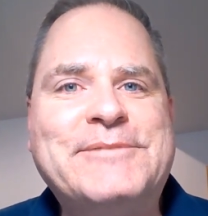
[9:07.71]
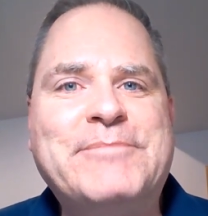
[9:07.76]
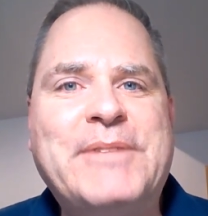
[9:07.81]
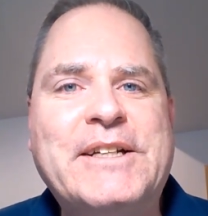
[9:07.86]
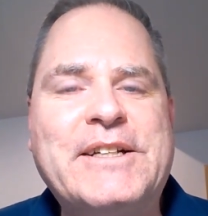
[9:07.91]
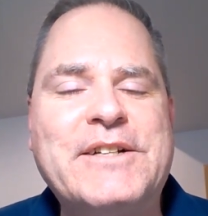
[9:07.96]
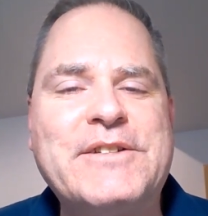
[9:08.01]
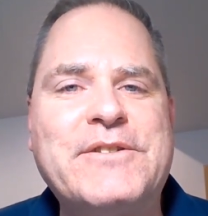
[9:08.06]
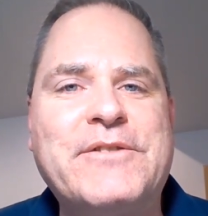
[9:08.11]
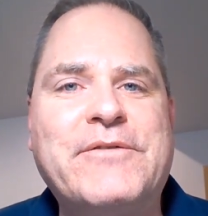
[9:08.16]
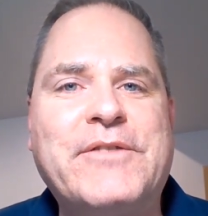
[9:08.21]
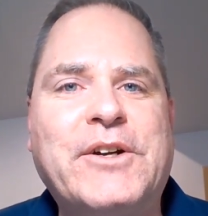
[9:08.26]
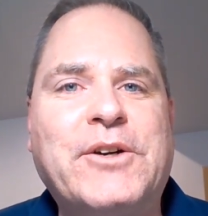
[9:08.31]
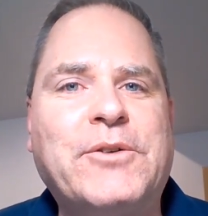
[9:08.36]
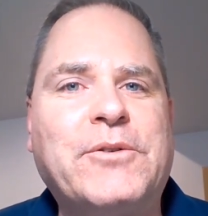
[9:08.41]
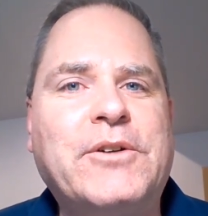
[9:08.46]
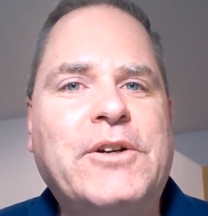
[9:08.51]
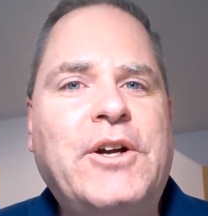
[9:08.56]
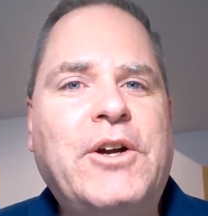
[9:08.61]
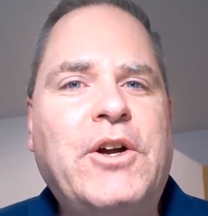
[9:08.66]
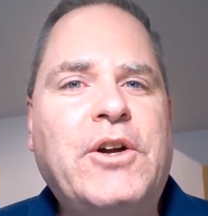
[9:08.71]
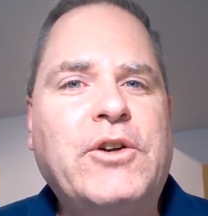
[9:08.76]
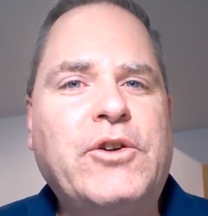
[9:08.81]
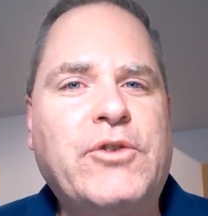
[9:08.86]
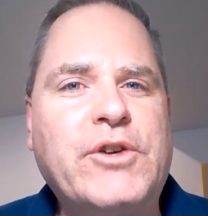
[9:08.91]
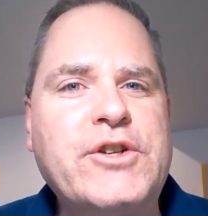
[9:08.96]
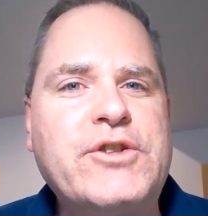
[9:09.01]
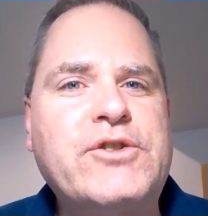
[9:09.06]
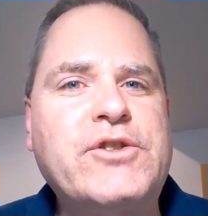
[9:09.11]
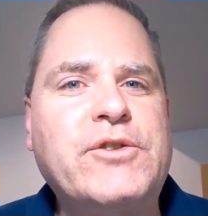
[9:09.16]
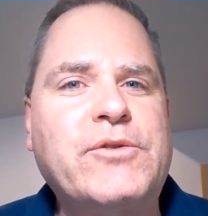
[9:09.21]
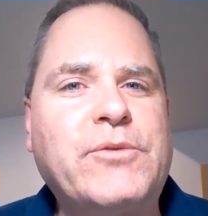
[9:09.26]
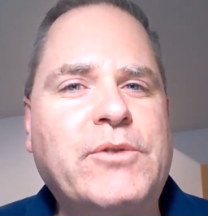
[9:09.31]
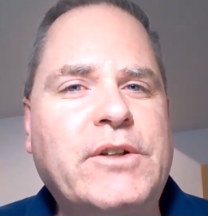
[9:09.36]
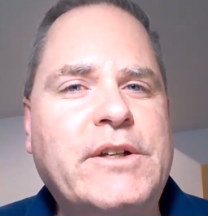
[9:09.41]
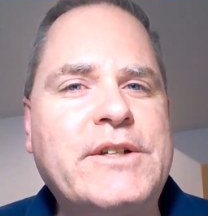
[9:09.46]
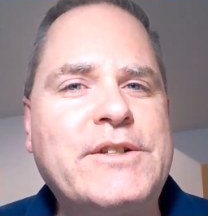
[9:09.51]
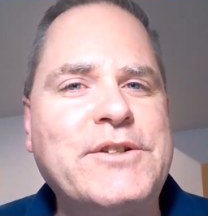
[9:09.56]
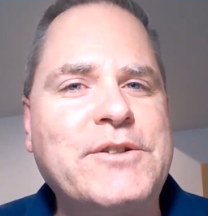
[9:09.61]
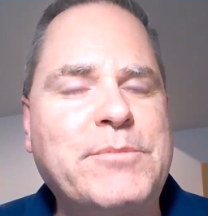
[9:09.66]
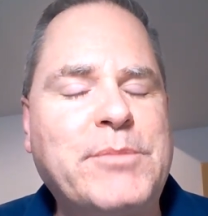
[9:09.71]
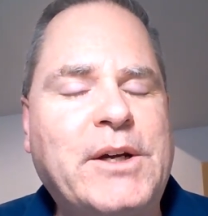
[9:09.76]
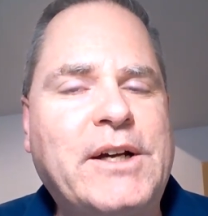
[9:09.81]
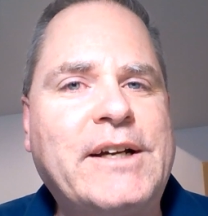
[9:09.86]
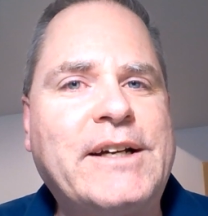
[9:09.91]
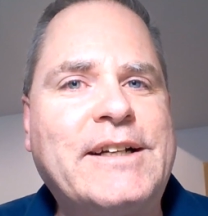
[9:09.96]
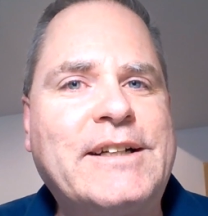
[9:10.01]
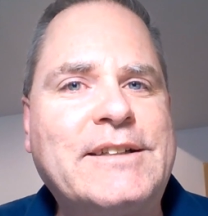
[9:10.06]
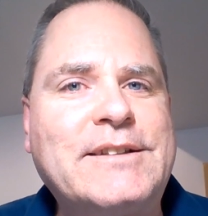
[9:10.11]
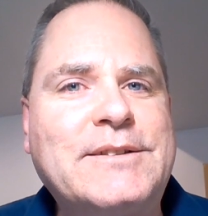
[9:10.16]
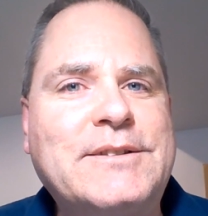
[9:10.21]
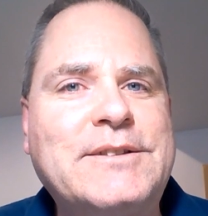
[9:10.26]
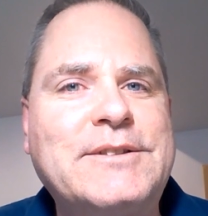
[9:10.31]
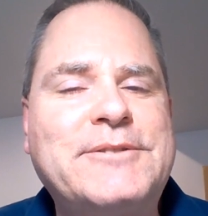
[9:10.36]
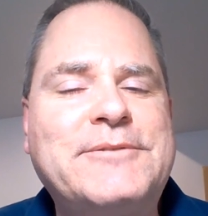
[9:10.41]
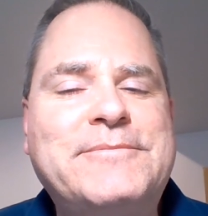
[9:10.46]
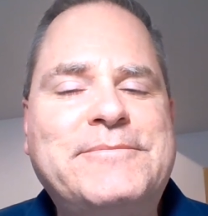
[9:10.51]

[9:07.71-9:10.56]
because of their Christian religious bias.